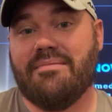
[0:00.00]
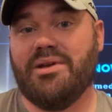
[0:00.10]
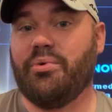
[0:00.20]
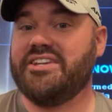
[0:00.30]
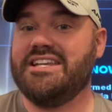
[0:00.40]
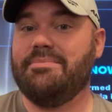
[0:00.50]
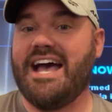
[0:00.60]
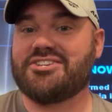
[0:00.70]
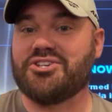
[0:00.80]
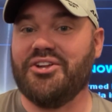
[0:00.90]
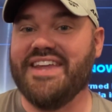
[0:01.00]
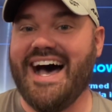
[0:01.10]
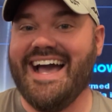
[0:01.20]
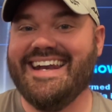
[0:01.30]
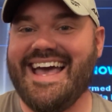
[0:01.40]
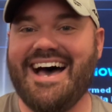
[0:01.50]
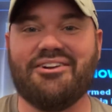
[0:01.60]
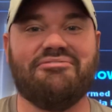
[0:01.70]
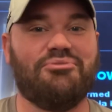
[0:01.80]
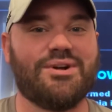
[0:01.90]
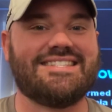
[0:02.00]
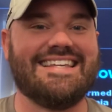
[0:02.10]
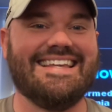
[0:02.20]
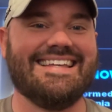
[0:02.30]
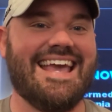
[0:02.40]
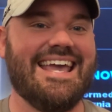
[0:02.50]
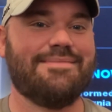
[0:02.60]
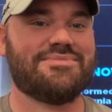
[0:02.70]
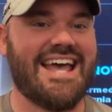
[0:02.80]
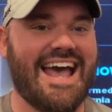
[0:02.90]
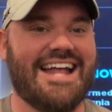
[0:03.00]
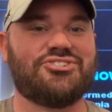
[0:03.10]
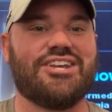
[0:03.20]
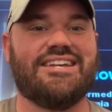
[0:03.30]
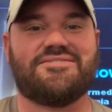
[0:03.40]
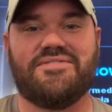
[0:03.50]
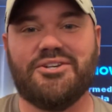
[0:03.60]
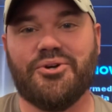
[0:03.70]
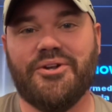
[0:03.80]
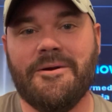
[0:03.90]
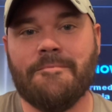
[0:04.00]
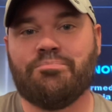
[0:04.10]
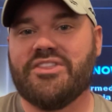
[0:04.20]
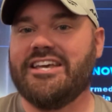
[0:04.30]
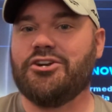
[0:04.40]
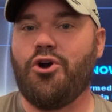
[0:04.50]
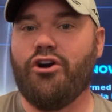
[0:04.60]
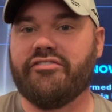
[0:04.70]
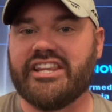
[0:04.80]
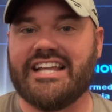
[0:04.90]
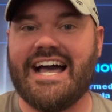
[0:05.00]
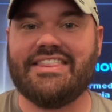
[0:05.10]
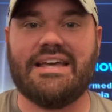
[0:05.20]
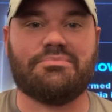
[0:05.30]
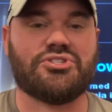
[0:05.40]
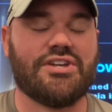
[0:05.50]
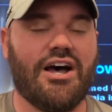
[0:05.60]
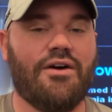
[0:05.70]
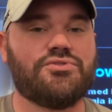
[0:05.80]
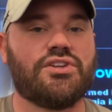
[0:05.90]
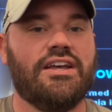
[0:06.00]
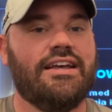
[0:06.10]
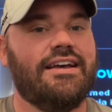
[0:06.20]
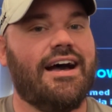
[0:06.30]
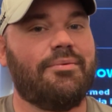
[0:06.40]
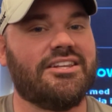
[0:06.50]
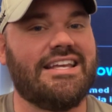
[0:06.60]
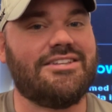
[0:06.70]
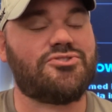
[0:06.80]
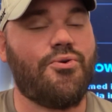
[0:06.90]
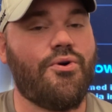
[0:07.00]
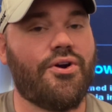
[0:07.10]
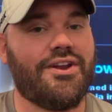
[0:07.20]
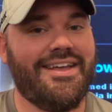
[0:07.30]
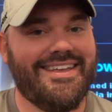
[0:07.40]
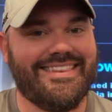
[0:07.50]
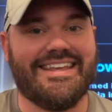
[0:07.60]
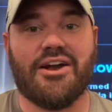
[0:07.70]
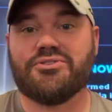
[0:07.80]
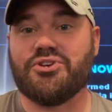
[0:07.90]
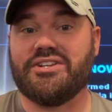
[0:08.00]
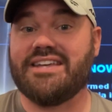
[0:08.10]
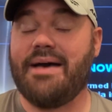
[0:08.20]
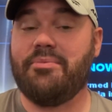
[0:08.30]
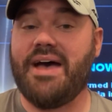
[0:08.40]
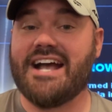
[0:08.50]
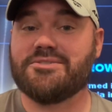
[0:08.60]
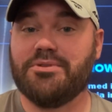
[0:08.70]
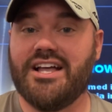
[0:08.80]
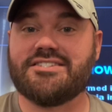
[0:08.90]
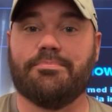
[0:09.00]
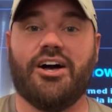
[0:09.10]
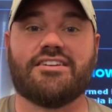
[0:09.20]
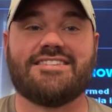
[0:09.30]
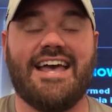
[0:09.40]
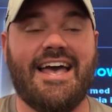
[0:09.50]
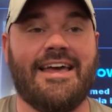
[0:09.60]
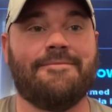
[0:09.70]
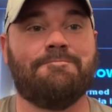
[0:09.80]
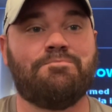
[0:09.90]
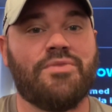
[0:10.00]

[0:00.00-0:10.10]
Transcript: Meanwhile, the D backs saw nine out of 14 games at Chase Field get over the line themselves. I'm going to lean toward the Arizona Diamondbacks plus a buck 10